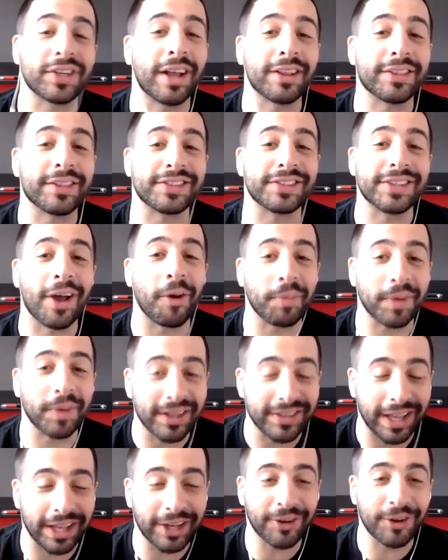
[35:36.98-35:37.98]
to cut this out
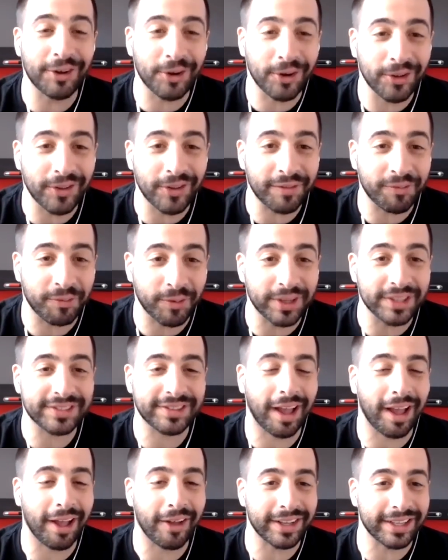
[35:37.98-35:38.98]
because I literally
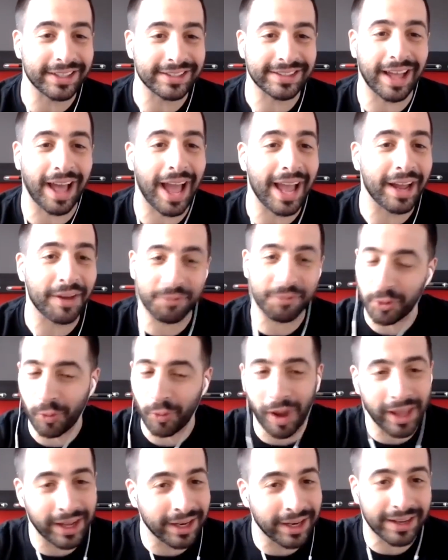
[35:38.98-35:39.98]
freestyling is not. I have to
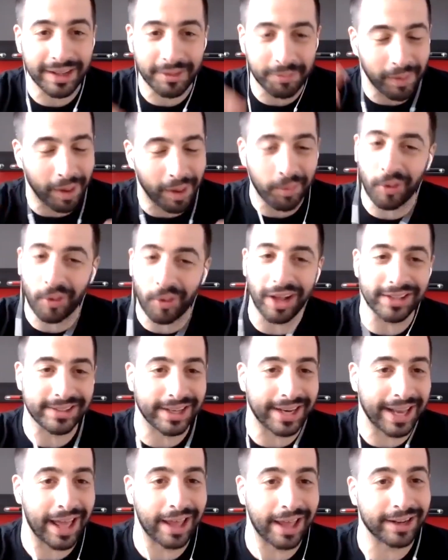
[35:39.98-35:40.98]
write it and memorize
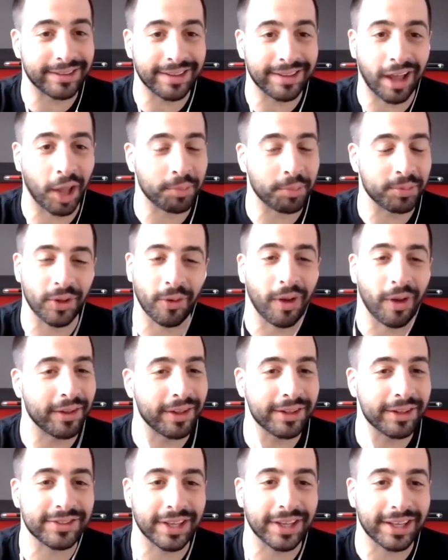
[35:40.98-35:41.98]
it ahead of time. So
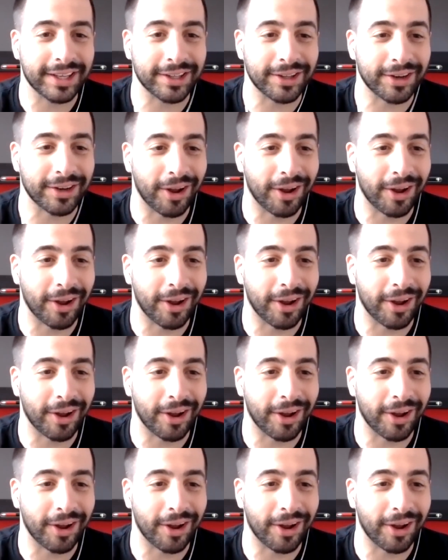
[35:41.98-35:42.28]
it's like